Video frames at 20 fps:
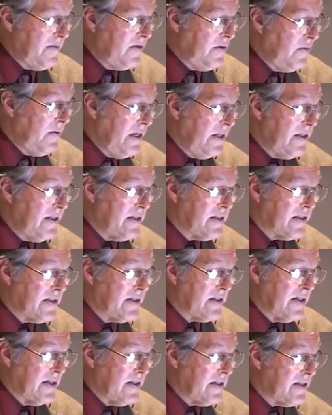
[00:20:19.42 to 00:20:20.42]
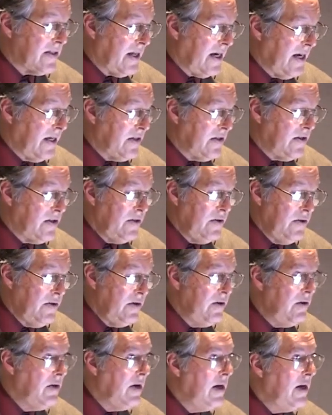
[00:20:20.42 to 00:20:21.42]
to read this slide to
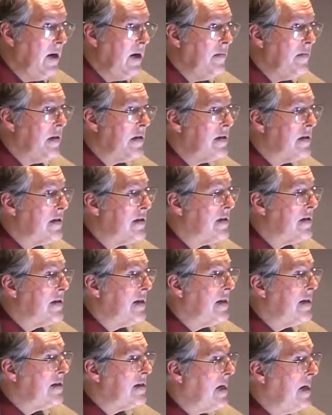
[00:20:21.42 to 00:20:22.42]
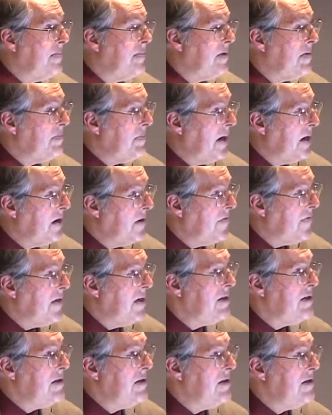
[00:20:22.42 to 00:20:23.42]
you, but this is an example,
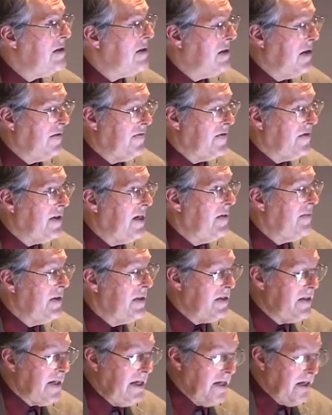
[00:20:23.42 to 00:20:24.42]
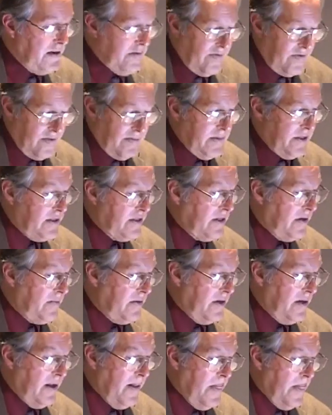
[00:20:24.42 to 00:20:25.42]
paraphrases of statements taken from the
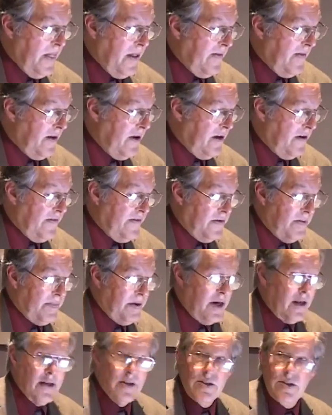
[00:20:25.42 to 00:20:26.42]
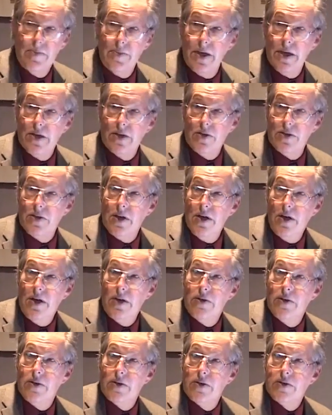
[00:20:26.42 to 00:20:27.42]
summary for policymakers.
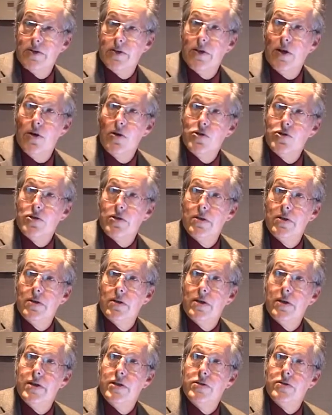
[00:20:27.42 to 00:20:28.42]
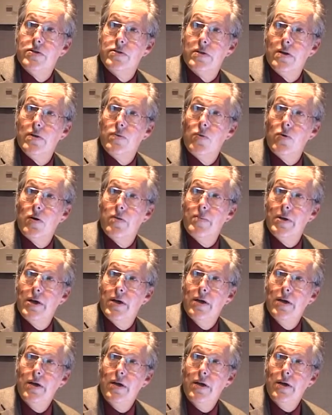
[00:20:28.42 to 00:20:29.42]
Notice the ocean is
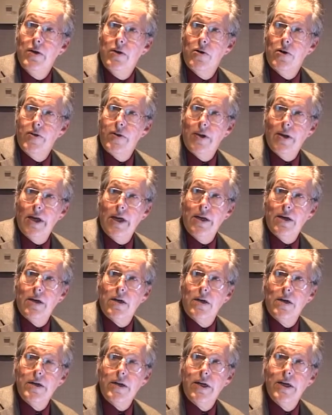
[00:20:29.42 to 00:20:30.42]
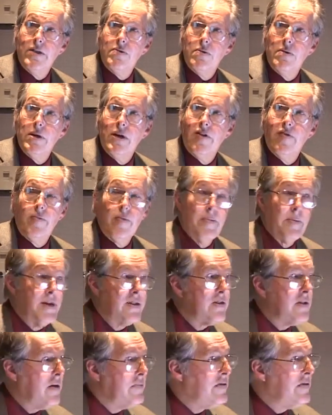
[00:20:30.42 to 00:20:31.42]
warming. North Atlantic hurricanes, where we have the
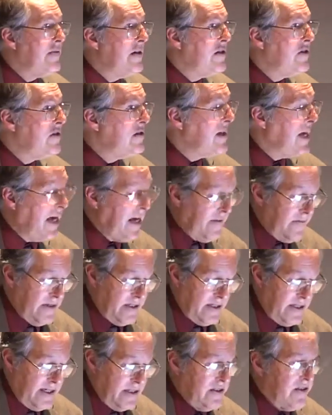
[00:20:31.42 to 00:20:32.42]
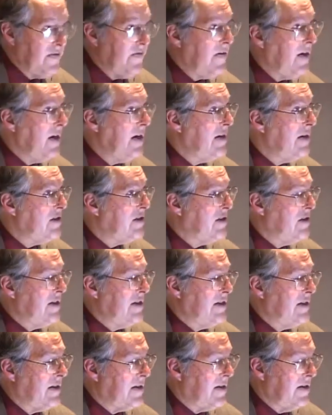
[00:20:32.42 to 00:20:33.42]
best observations, have intensified in a
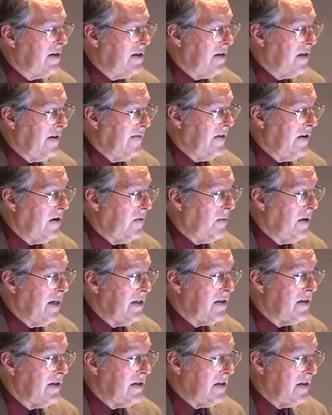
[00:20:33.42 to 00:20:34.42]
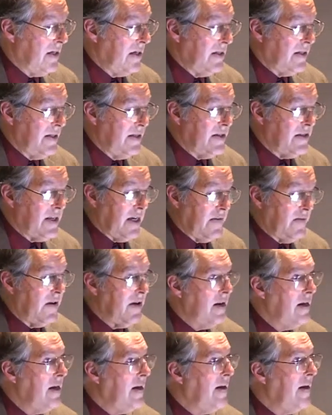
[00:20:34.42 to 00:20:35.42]
statistically significant way since
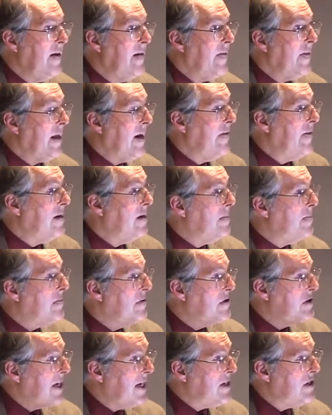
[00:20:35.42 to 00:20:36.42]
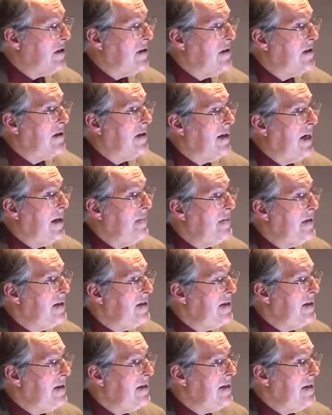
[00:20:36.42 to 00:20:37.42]
1970. And there are projections. The
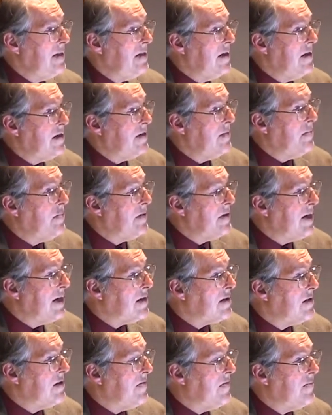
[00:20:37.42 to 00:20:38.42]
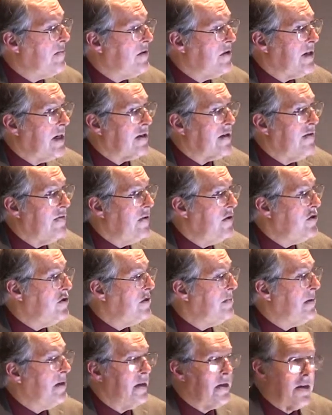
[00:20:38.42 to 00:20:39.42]
Ipcc doesn't predict the
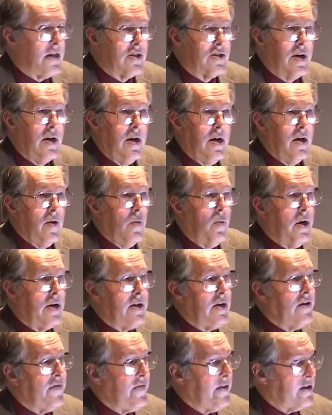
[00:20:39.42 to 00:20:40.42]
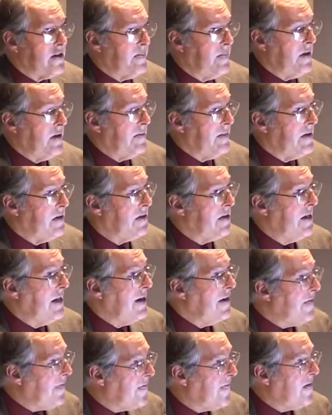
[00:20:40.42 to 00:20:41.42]
future, but it does what-if experiments.
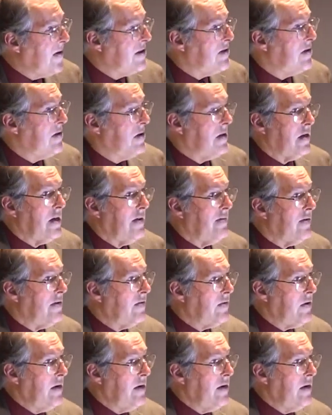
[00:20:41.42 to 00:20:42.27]
If a certain level of